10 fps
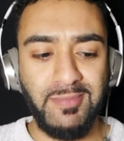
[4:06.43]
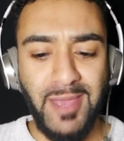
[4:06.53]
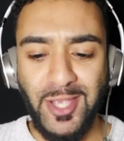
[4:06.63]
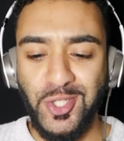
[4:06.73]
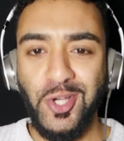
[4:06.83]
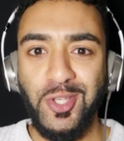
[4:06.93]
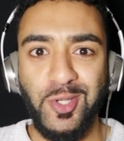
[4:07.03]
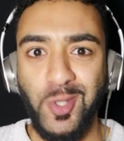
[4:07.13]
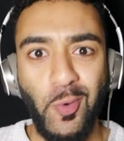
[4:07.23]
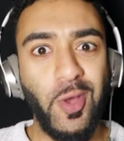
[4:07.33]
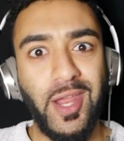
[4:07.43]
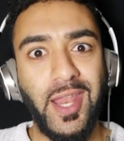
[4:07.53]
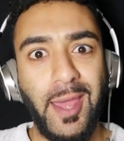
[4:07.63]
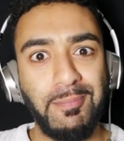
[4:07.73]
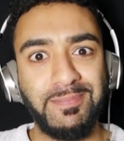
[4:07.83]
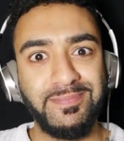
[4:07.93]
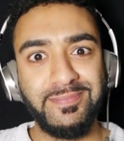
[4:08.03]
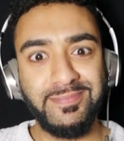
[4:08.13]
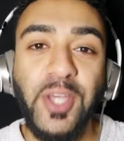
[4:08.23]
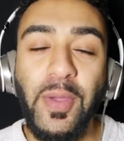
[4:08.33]
Make sure you do all of them.
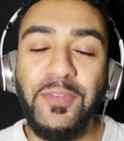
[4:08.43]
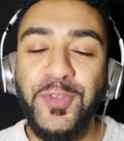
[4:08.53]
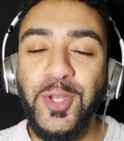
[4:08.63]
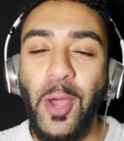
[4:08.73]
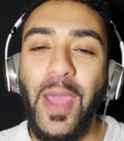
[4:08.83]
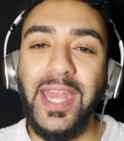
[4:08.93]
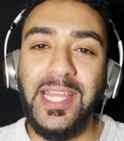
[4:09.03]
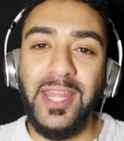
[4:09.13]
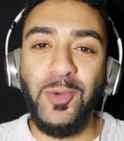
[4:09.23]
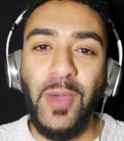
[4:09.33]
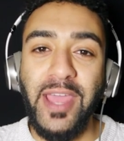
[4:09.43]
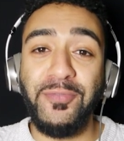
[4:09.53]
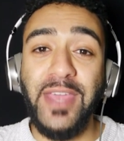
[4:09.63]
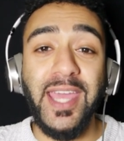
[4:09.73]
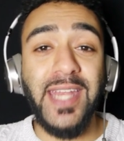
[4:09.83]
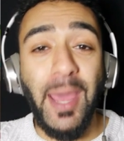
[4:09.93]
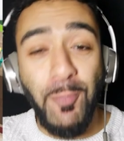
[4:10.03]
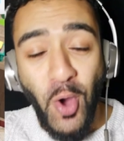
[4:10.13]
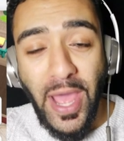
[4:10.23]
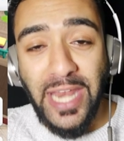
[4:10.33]
So if you know any other way of getting
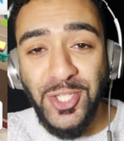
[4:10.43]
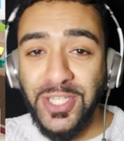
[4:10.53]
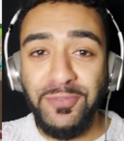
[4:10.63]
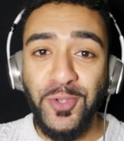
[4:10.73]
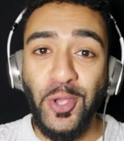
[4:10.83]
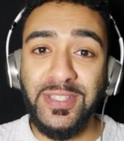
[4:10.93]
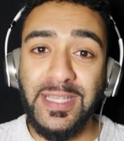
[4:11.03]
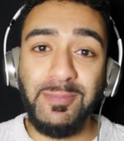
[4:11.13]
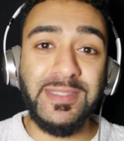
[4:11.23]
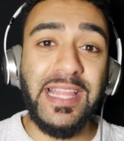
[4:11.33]
more energy for your sims,